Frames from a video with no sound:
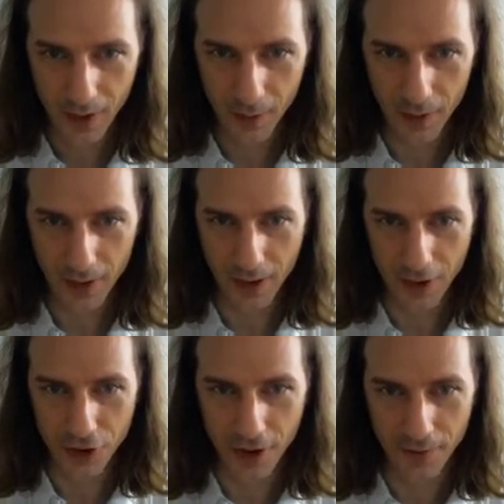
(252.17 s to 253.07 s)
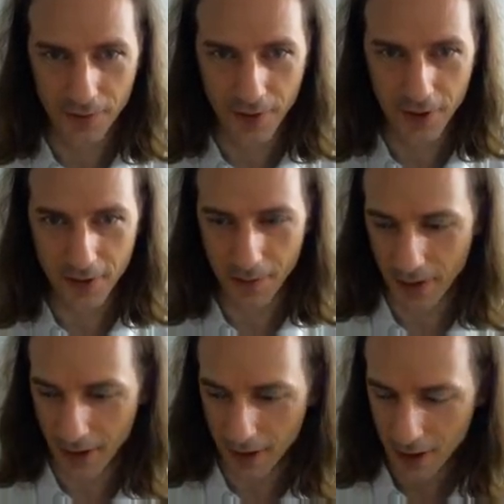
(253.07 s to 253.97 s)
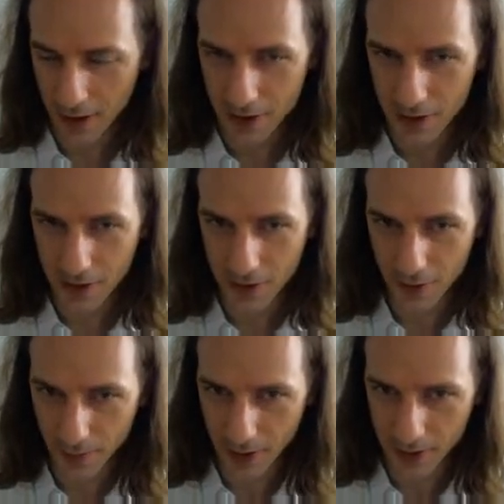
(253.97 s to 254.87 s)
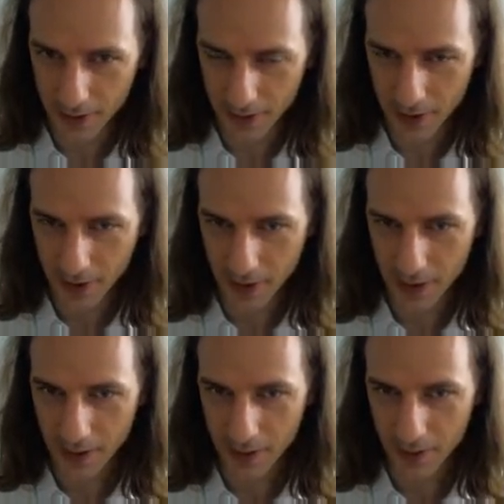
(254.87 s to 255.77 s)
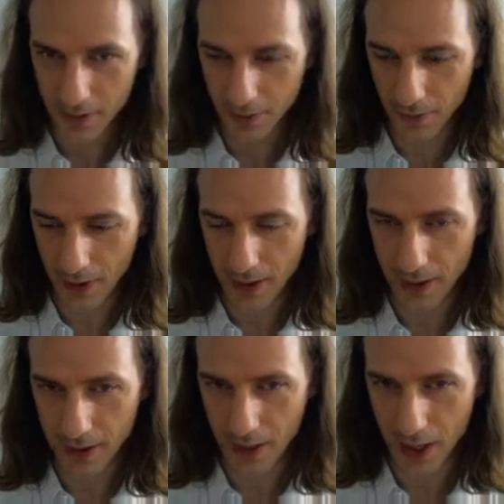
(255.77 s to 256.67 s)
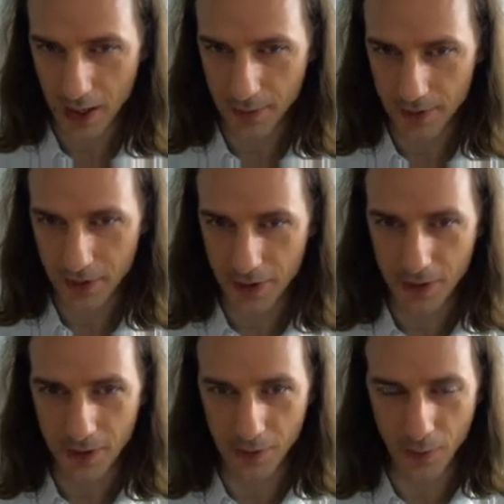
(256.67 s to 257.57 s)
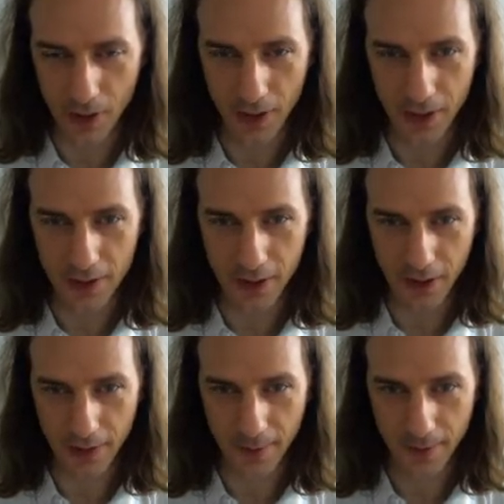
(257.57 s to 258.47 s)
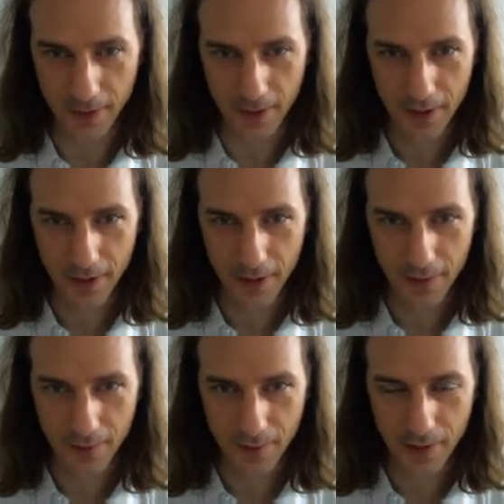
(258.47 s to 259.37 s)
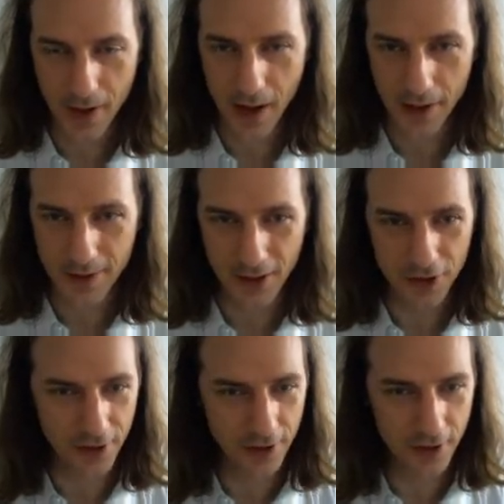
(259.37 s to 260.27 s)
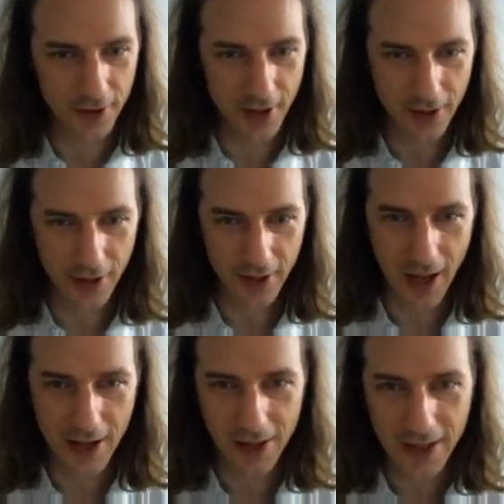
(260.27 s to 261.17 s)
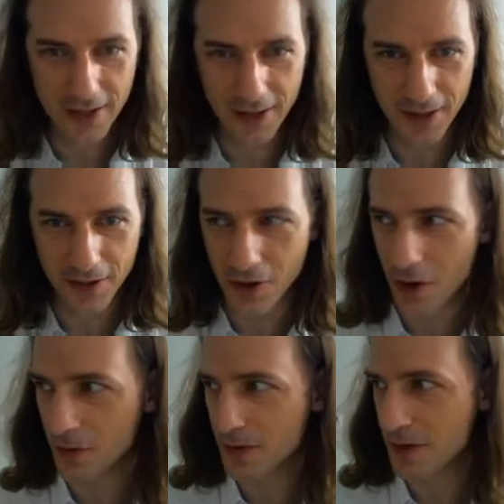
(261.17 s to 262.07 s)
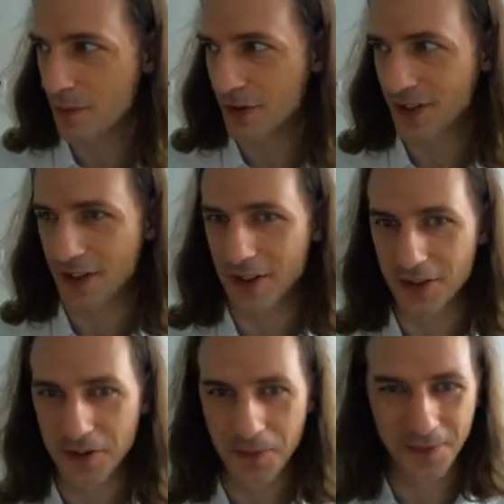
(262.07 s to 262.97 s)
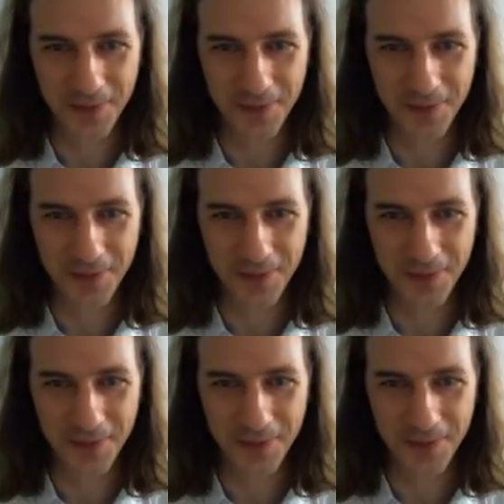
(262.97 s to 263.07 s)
Well, I should have done something like 2 plus 3 times 2. What is it? Yeah, it's actually, it actually, at least it knows the precedence